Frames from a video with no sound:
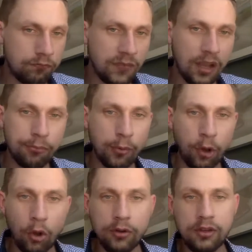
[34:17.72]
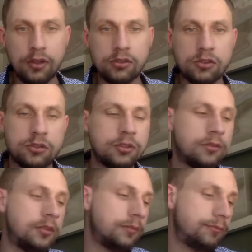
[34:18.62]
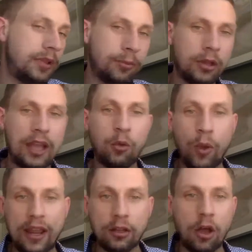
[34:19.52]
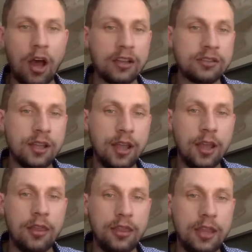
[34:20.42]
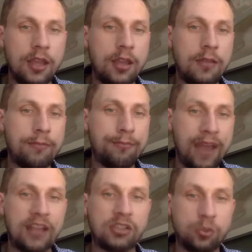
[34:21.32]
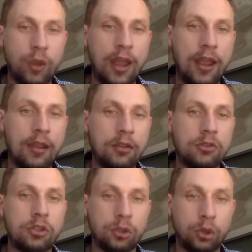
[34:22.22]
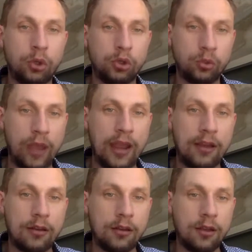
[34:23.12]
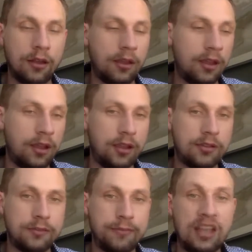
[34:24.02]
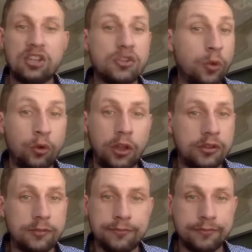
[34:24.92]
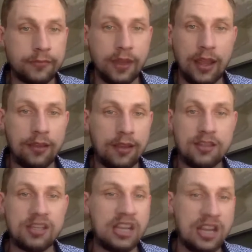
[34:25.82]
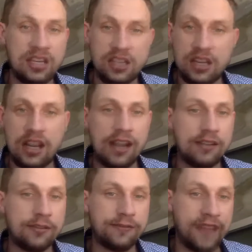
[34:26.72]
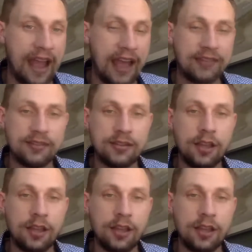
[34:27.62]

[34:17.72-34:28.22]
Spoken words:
and promote, and there's people like weight loss. The best way to lose weight is making smoothies. Like, it's easy, it's fast.